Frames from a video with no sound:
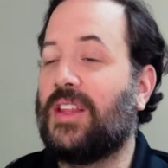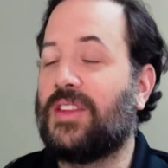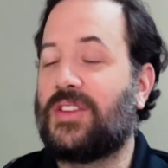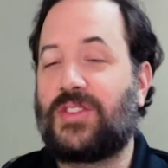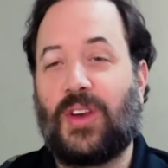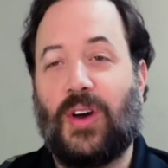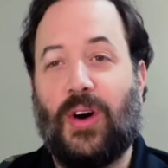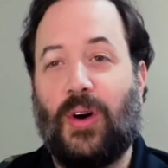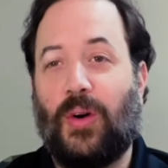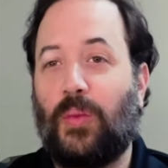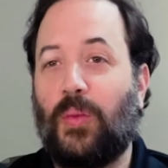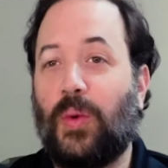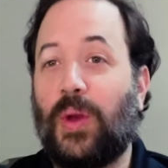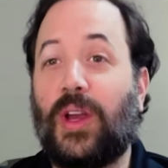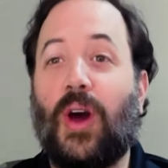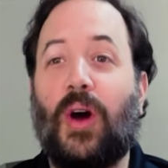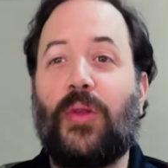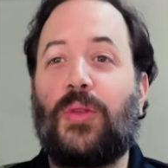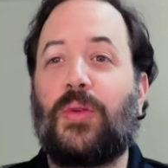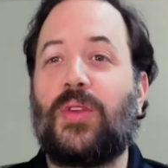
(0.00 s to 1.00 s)
So we
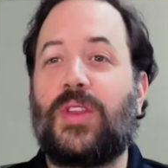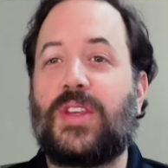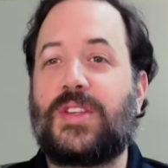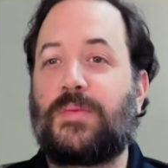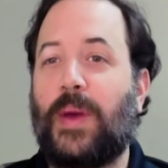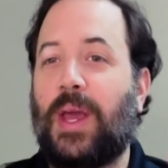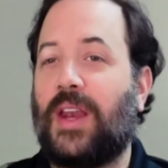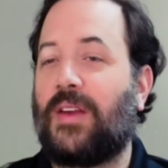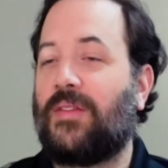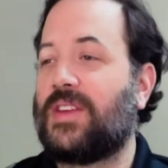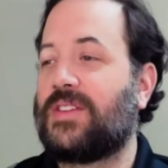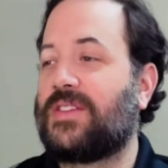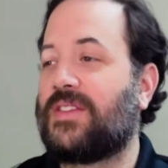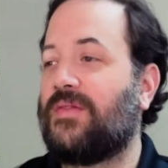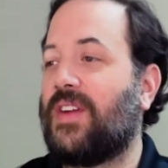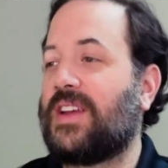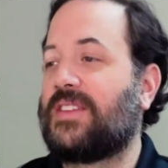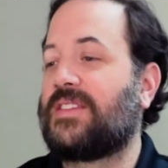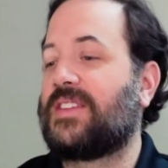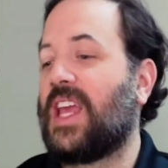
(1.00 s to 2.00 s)
go through the span of this
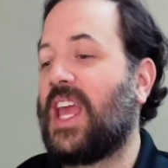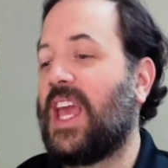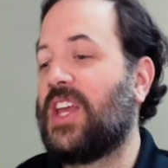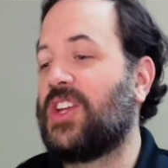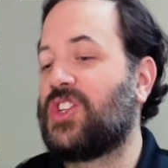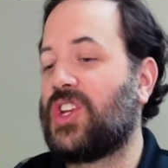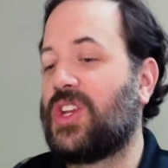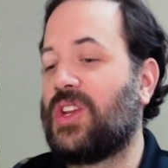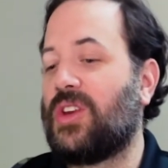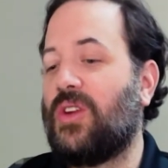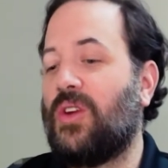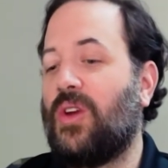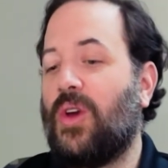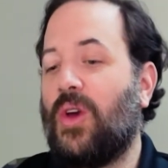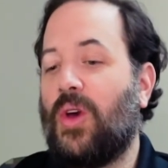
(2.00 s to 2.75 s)
investigation.